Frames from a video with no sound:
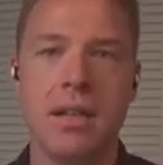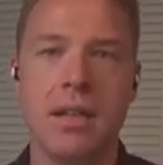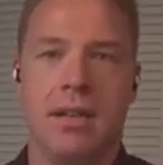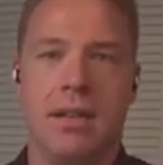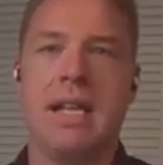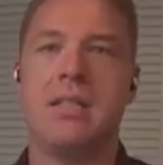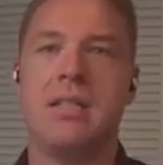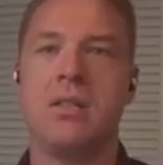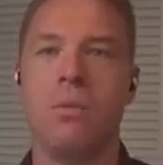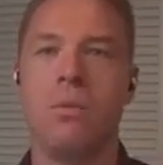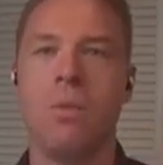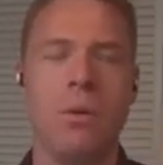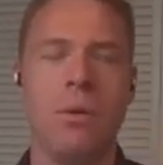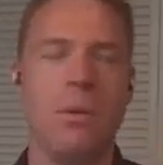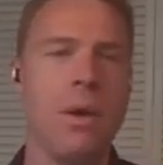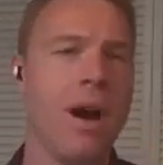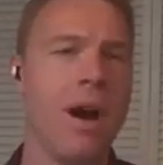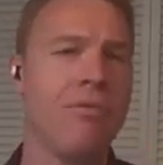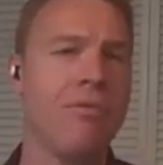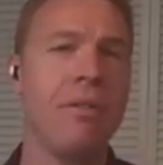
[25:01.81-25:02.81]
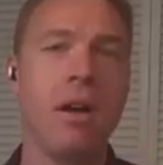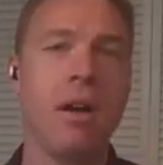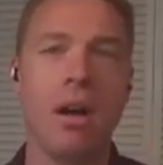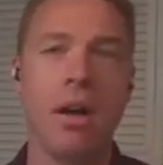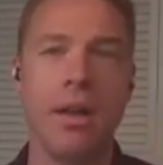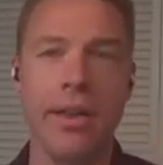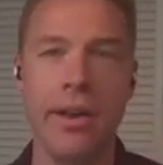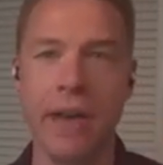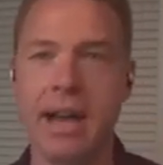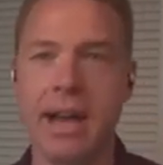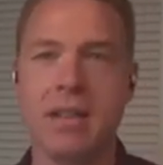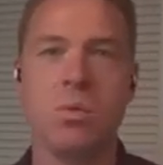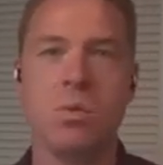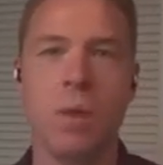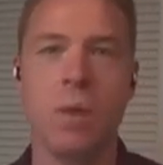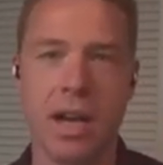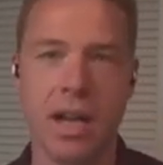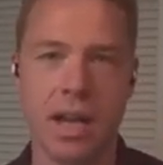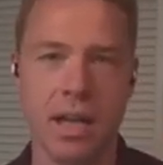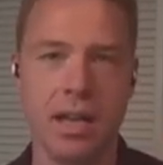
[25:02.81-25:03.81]
It's what we often call your
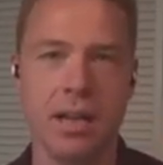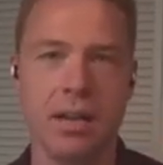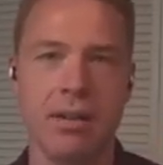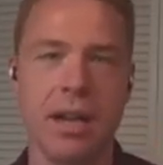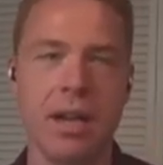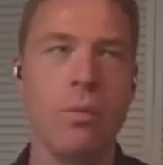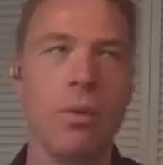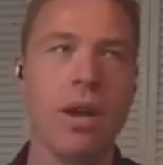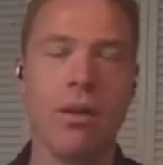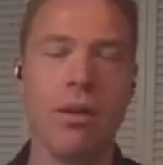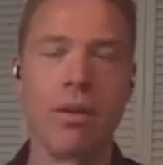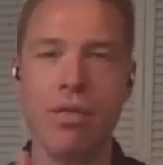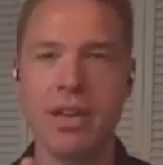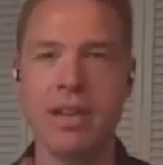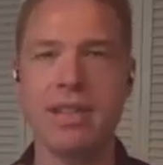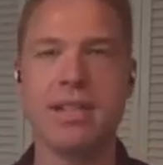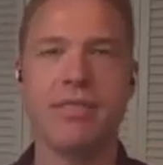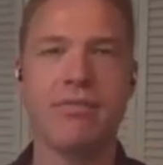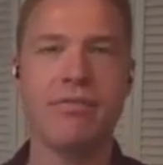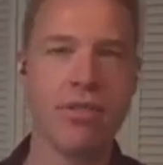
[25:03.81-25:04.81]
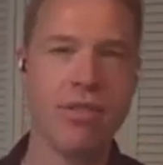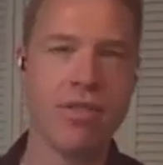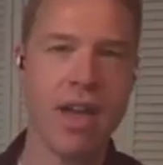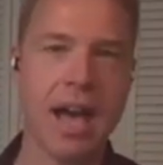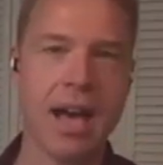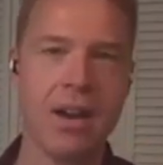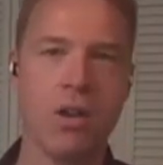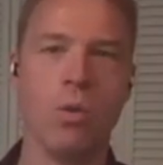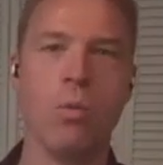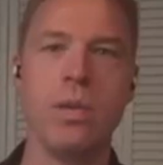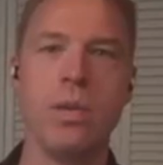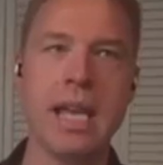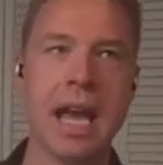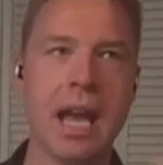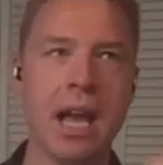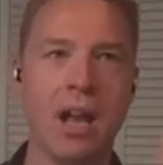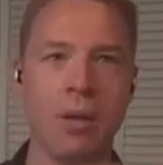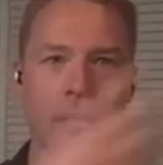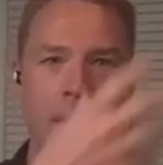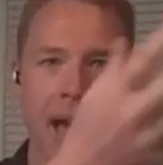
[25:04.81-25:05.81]
XY, right? We are this for that, or we
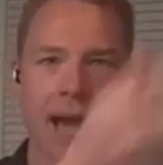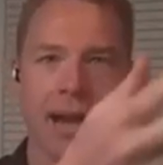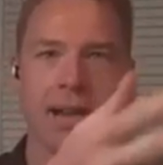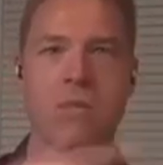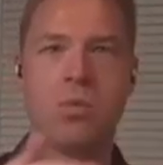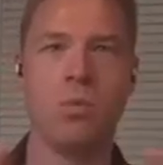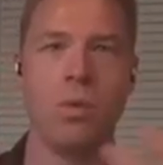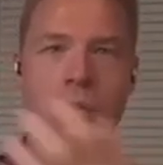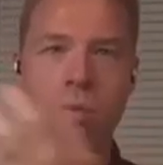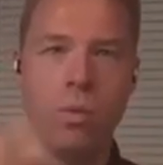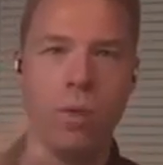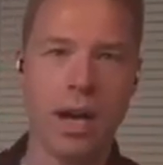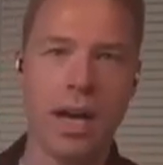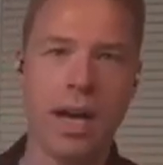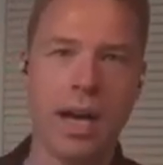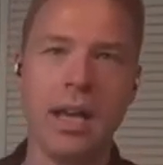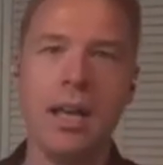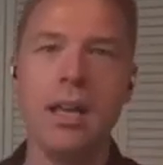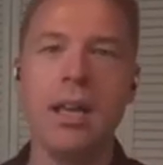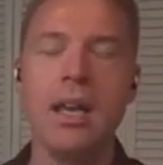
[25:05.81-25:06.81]
help X with Y.